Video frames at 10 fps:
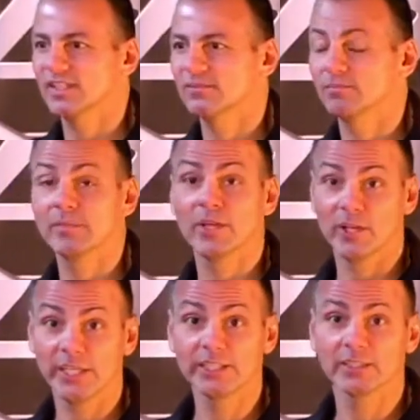um,
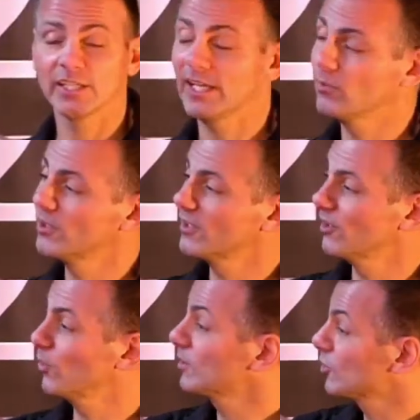married at, with
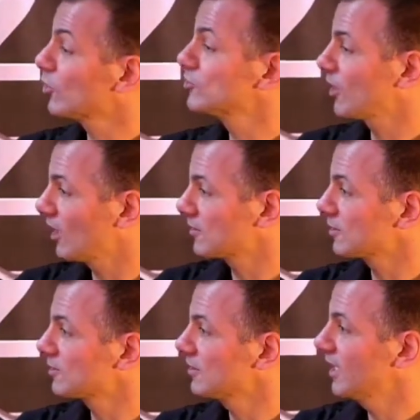a one year old
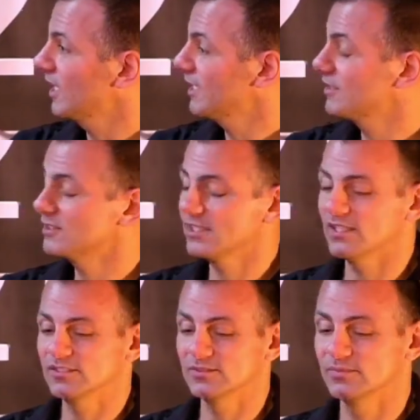daughter, and
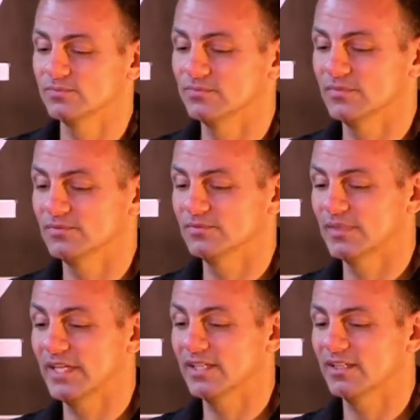uh,
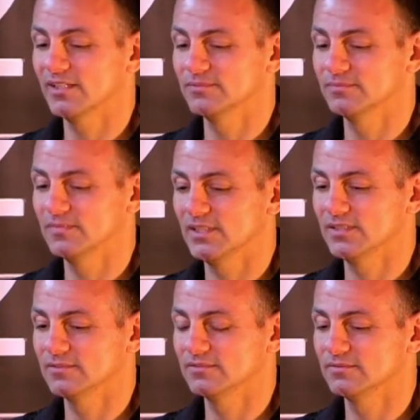my uh,
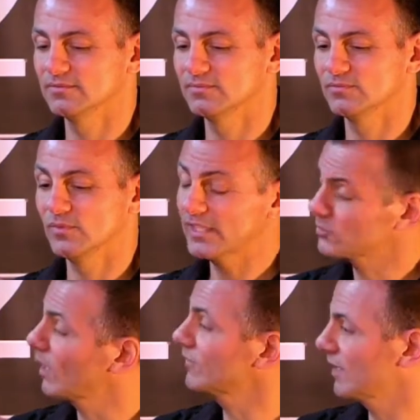uh
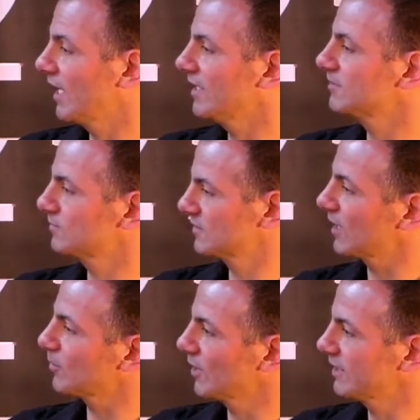ex-wife and I
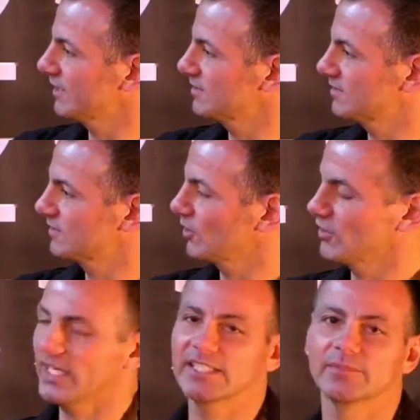separated so
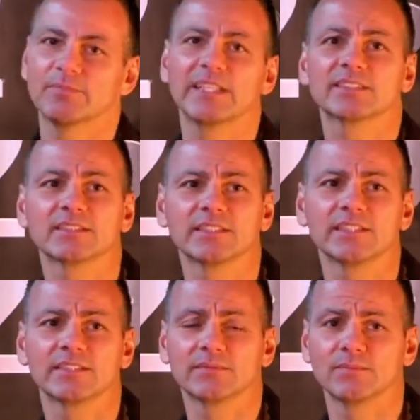that I could
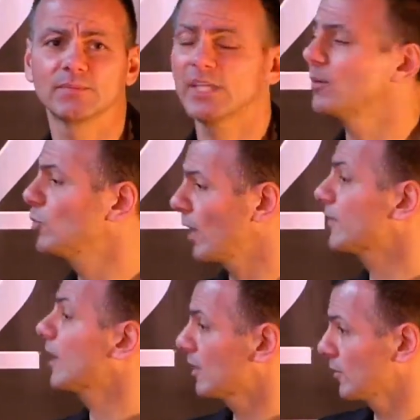basically become who I
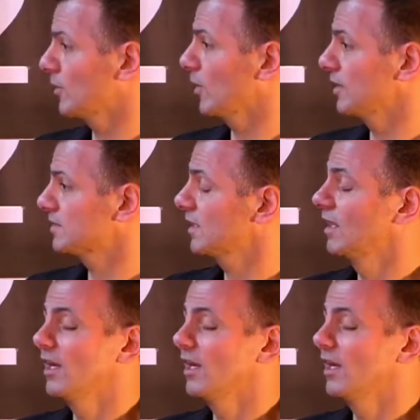thought I really was.